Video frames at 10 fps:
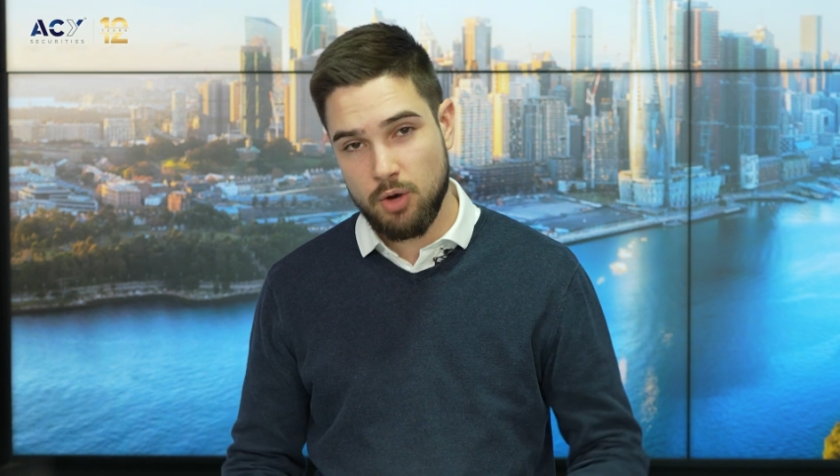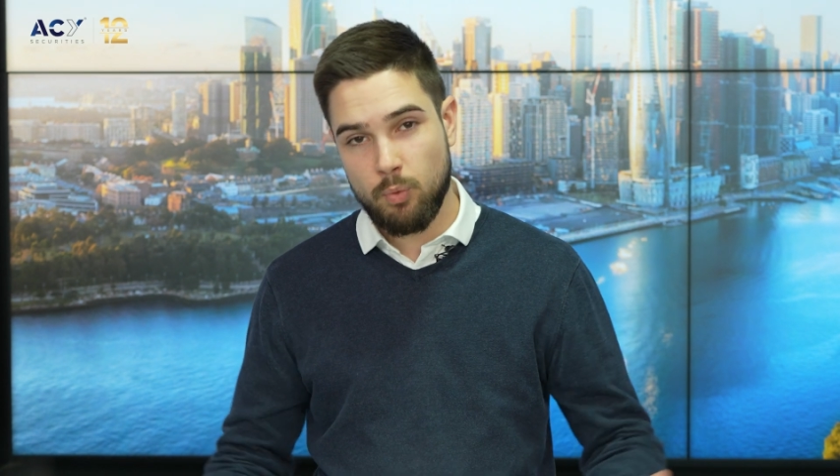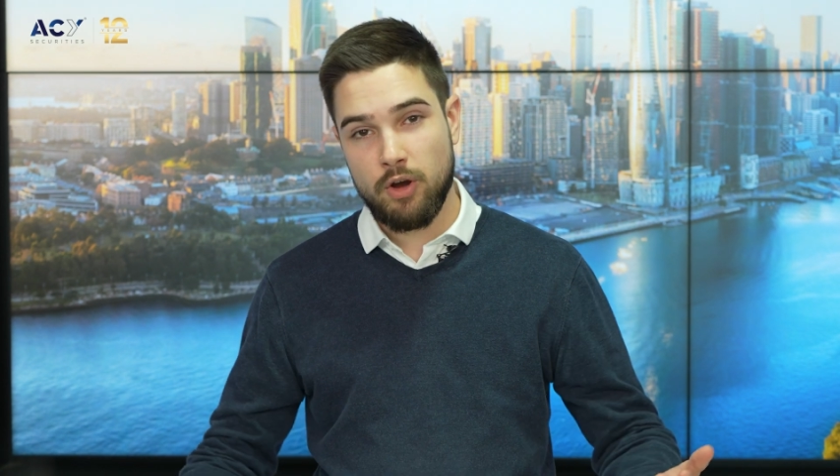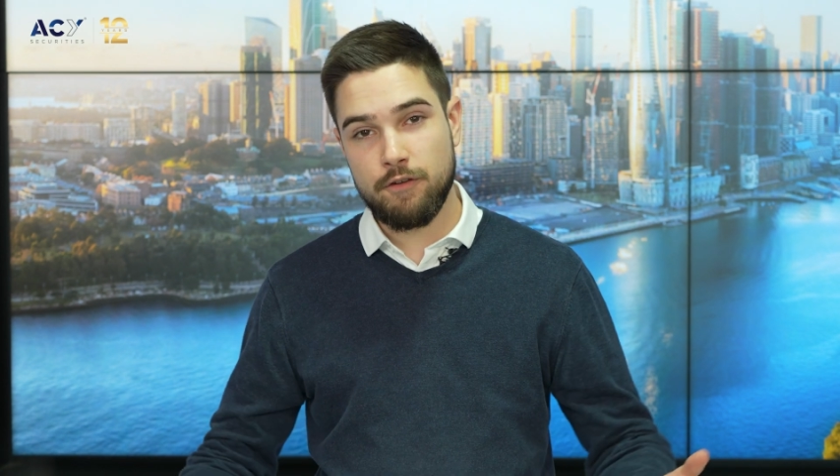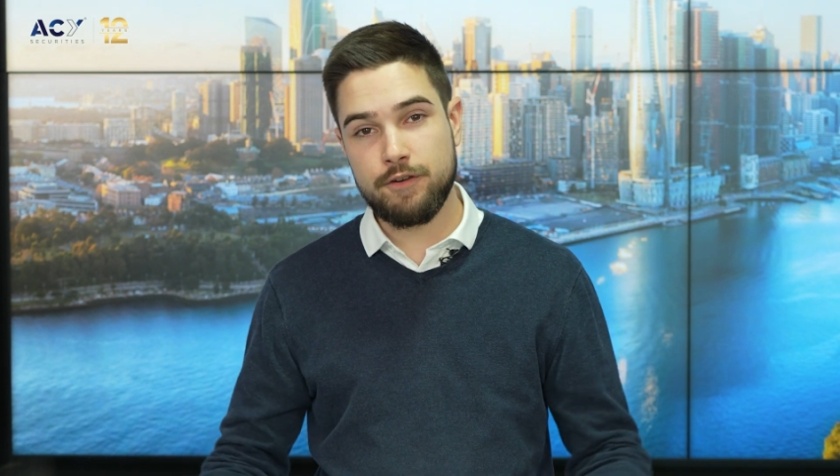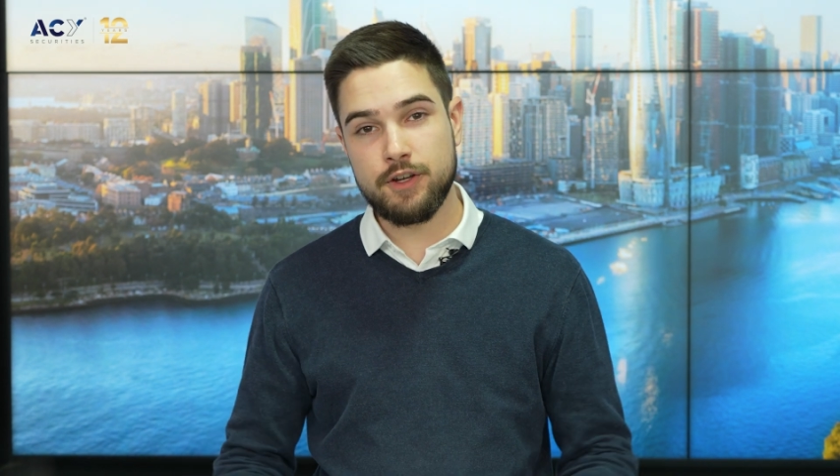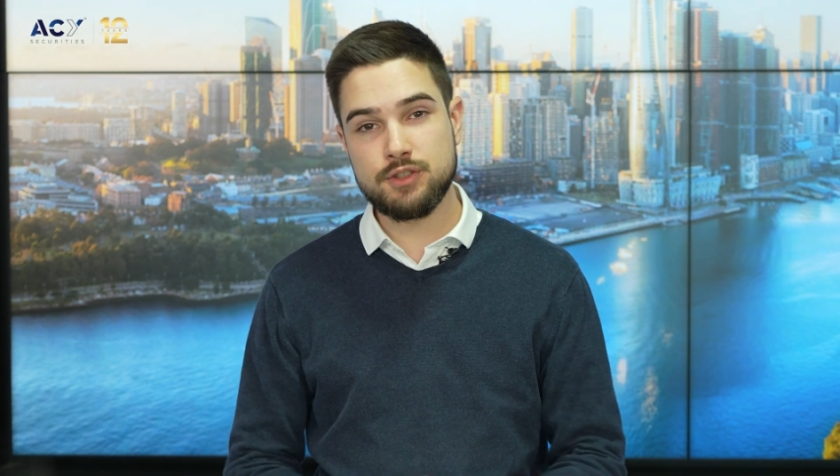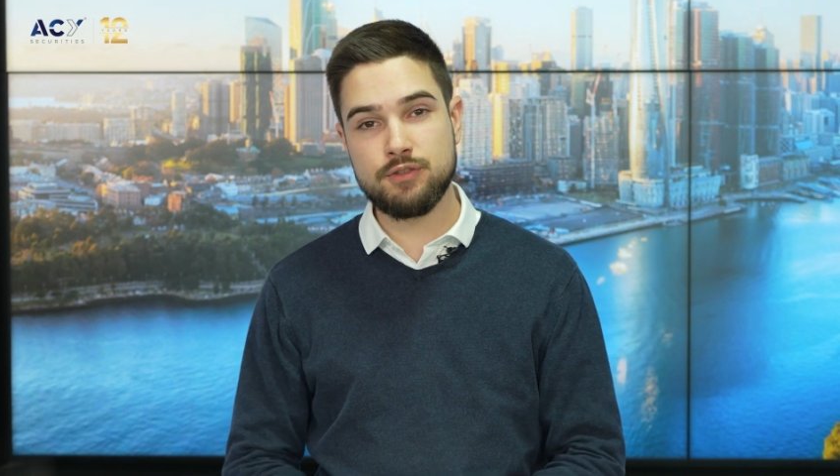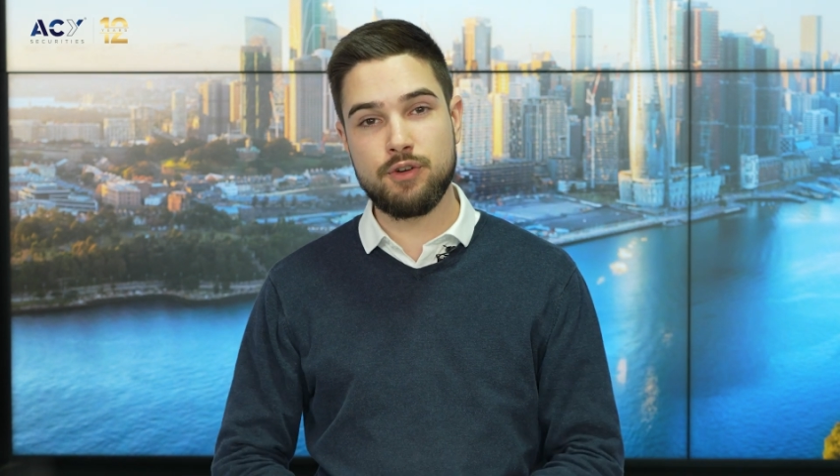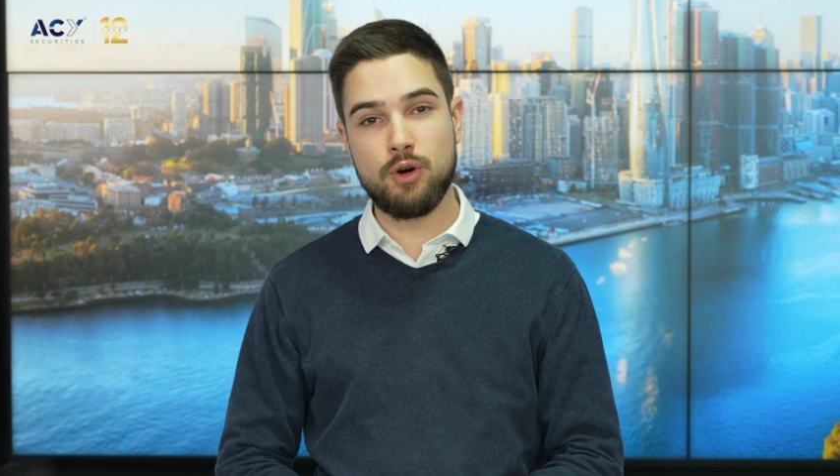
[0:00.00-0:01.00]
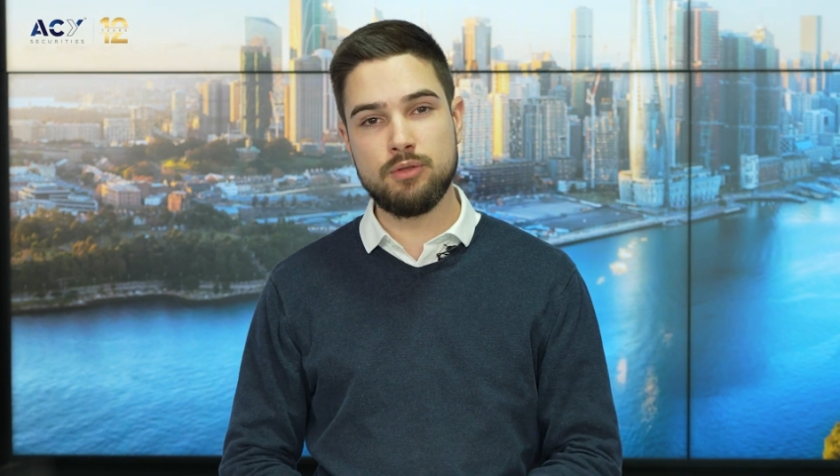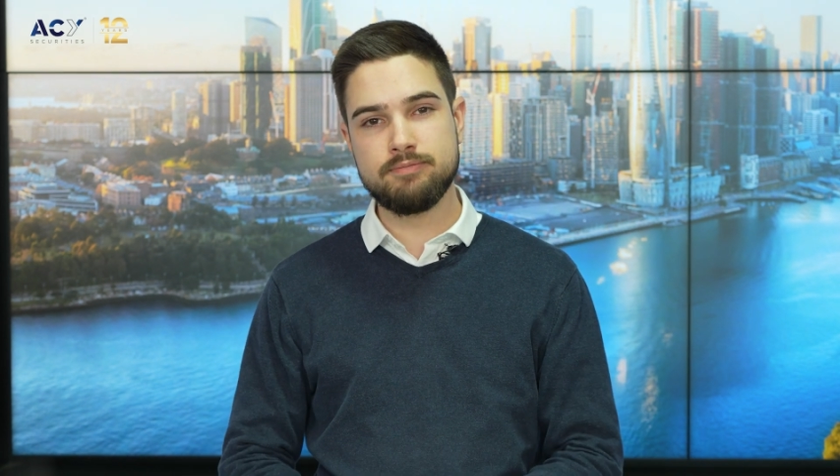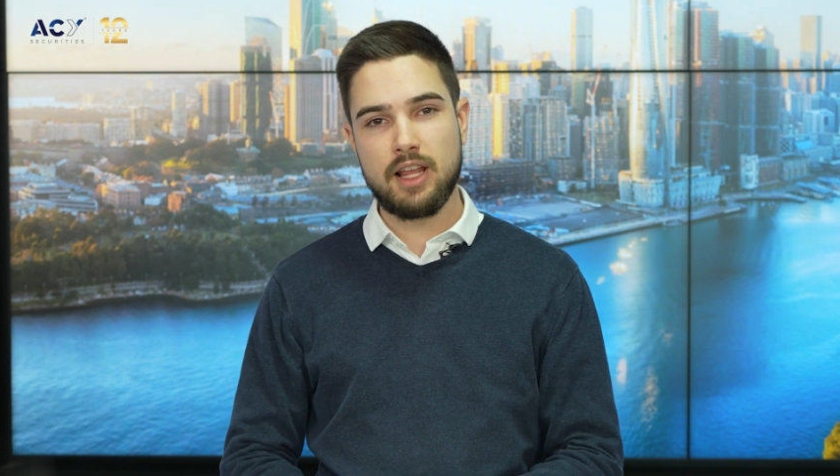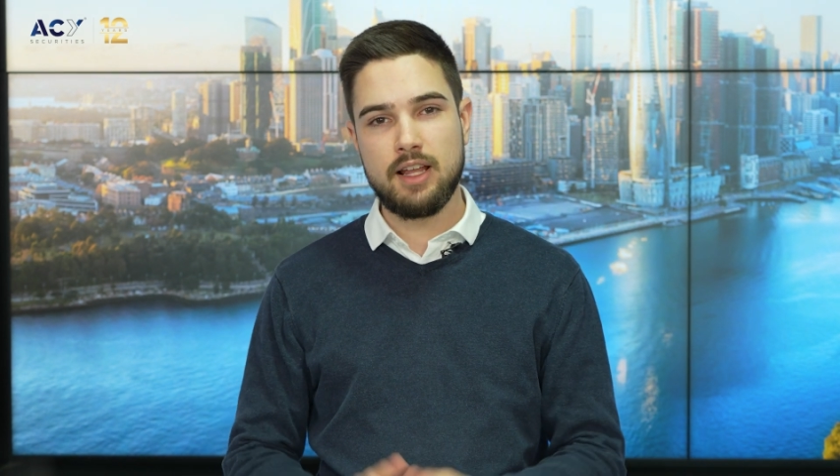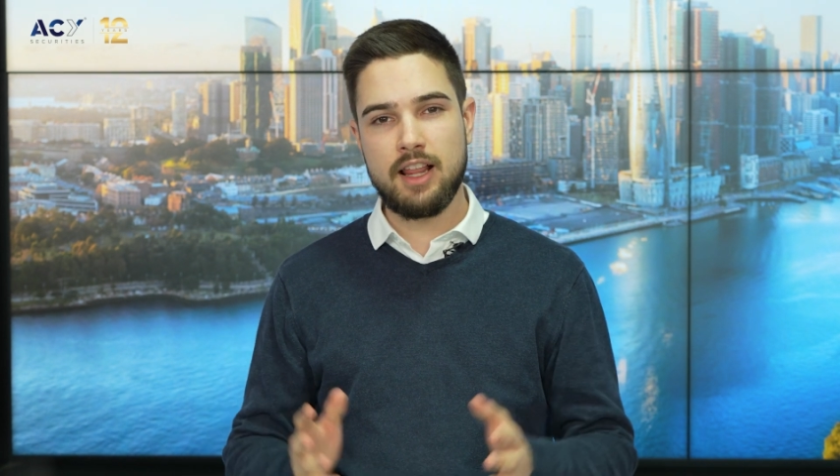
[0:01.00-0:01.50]
Well, first of
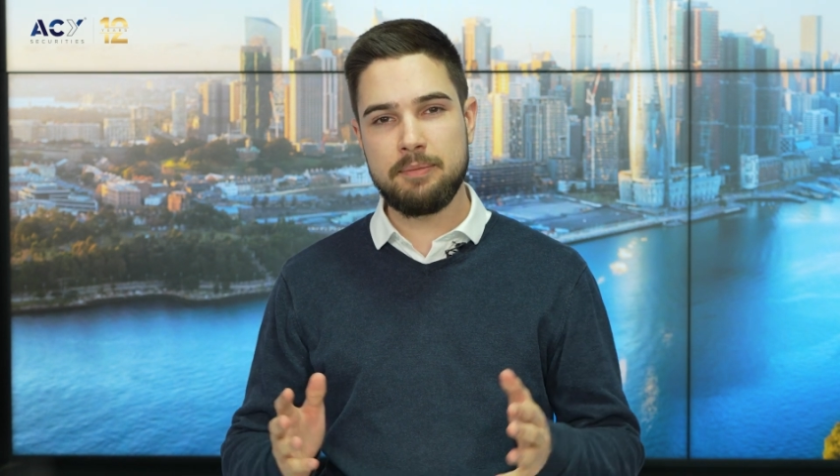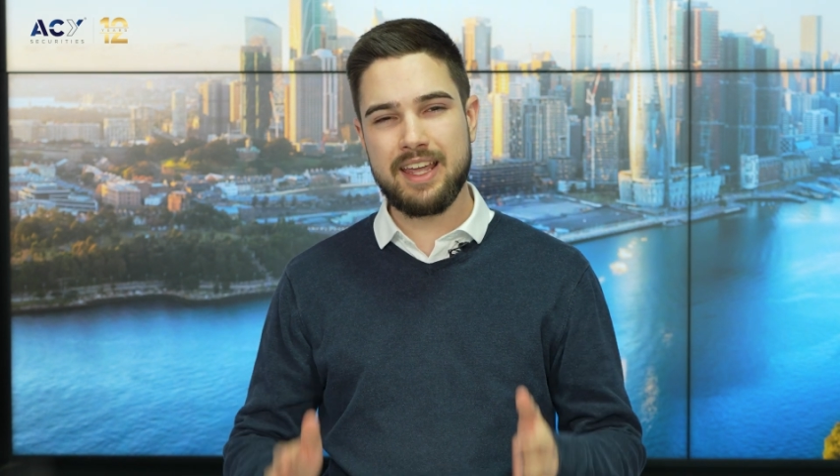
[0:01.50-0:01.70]
all, let